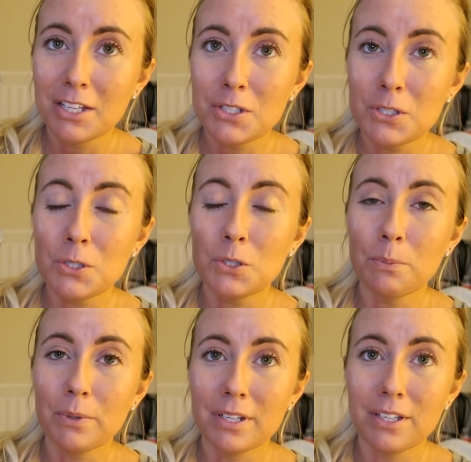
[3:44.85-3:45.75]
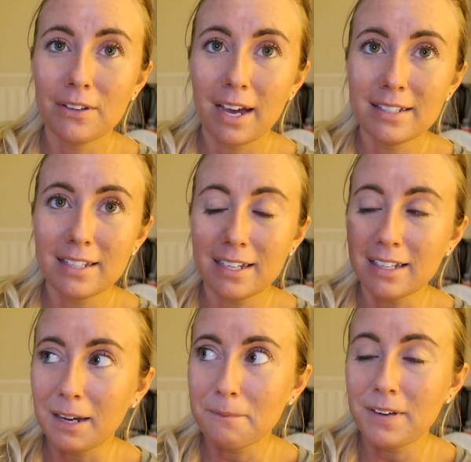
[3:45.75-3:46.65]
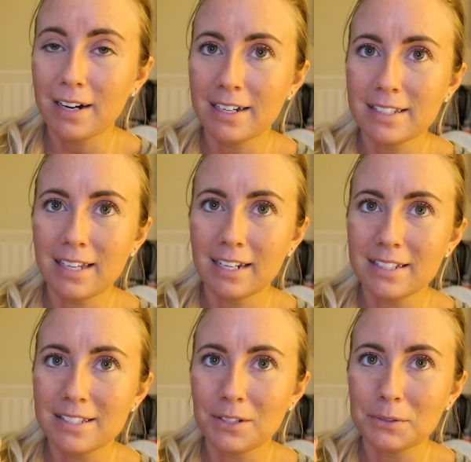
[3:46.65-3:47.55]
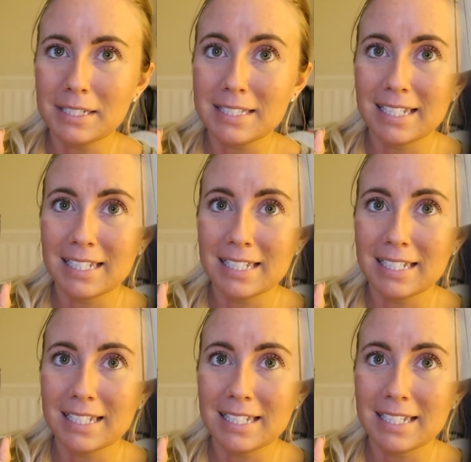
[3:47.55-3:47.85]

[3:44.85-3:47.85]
super cute idea. I'm very excited, so let's